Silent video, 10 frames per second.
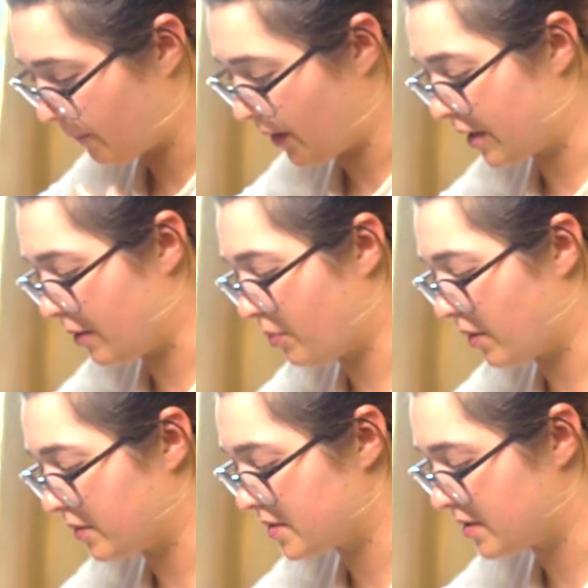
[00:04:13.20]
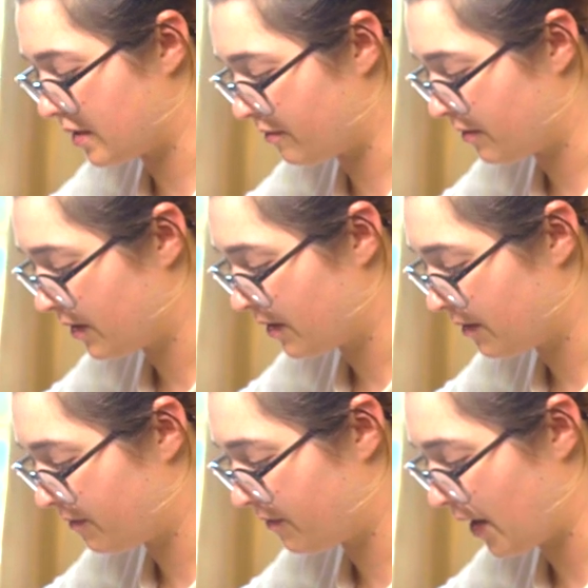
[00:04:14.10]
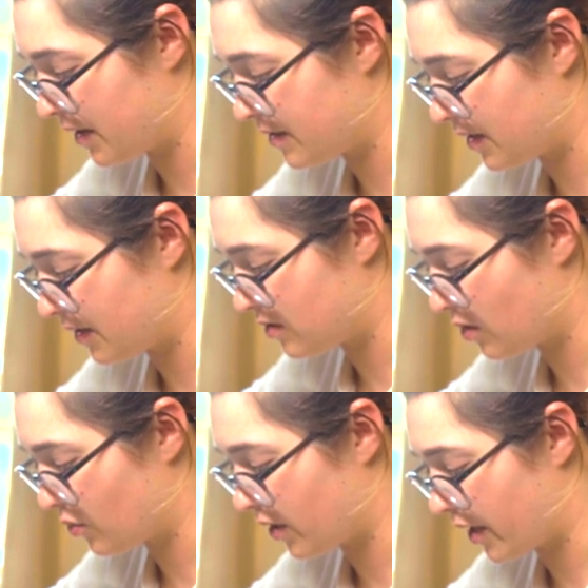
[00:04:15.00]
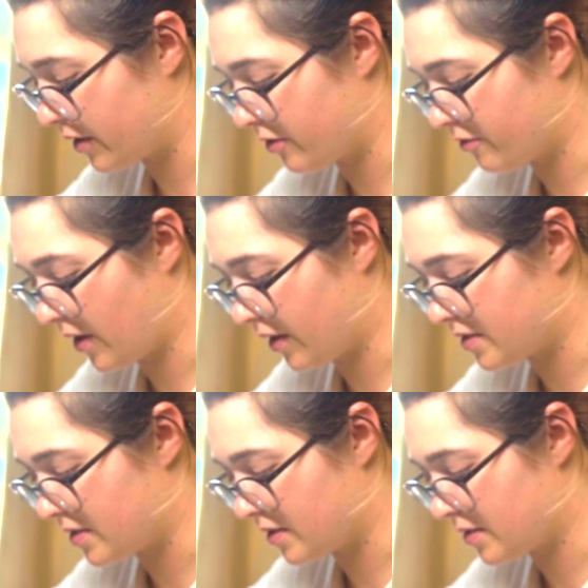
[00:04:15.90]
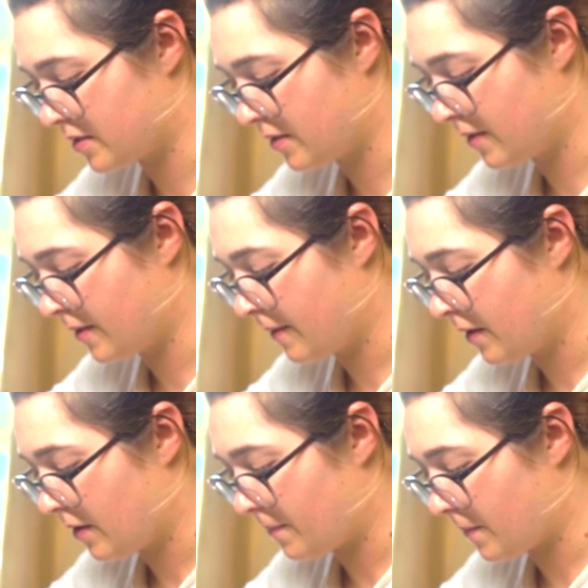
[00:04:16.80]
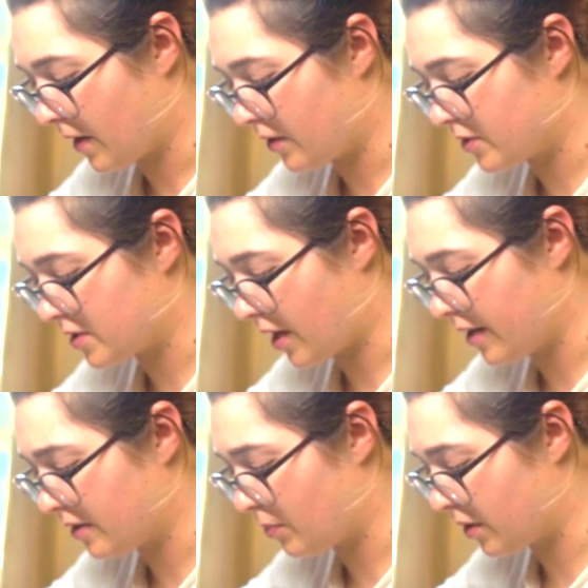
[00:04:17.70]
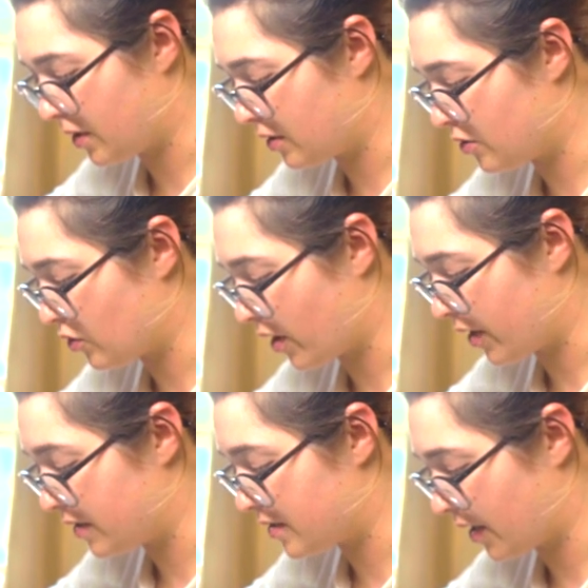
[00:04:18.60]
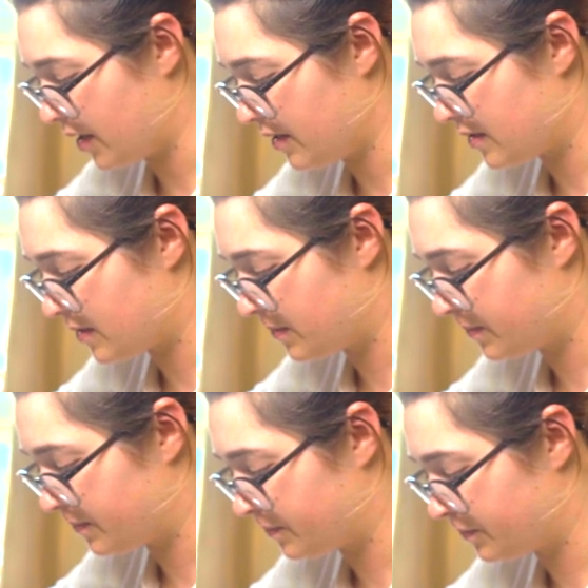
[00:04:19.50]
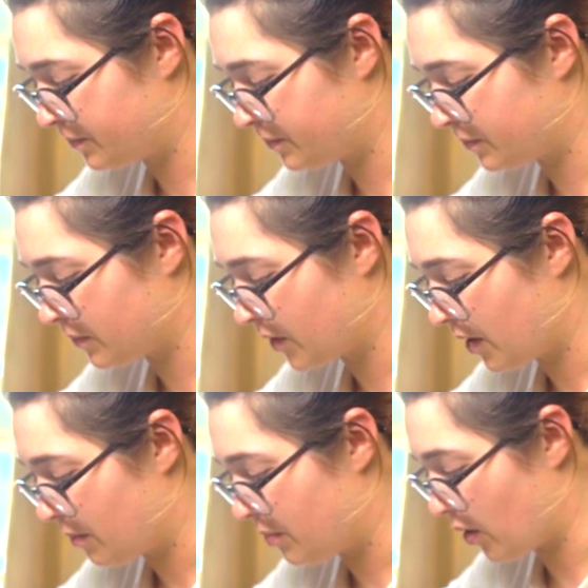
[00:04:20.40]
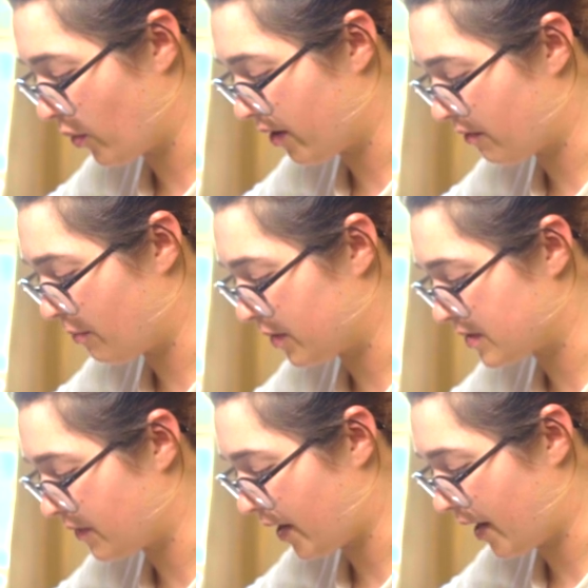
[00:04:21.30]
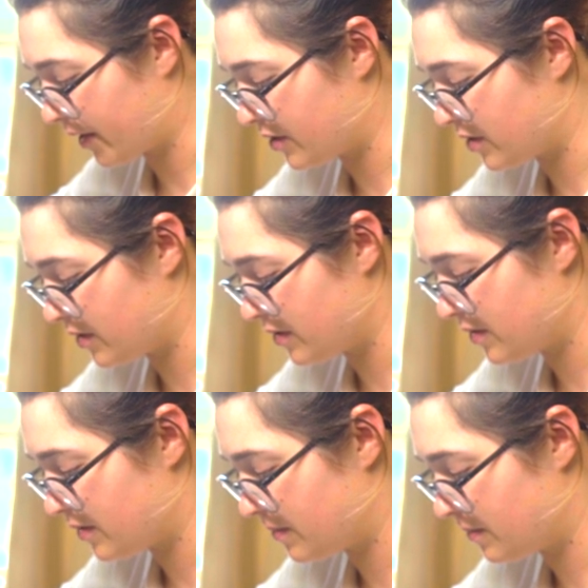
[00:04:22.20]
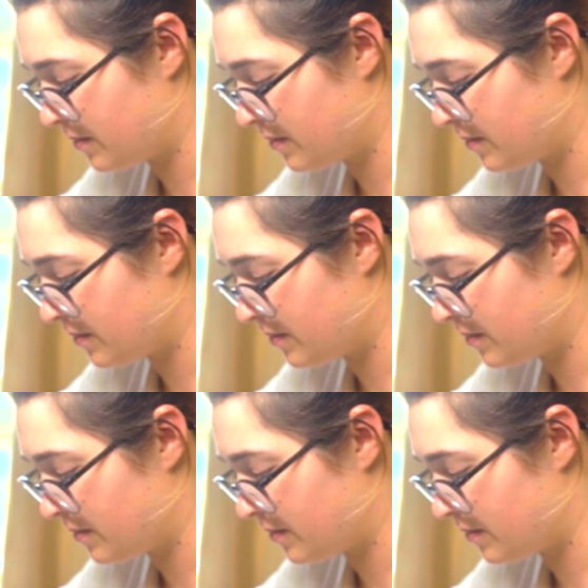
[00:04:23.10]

impulsive fantasies. Don't rely on your fantasies. There's a heightened ability to draw insights. Be aware of impulsive actions,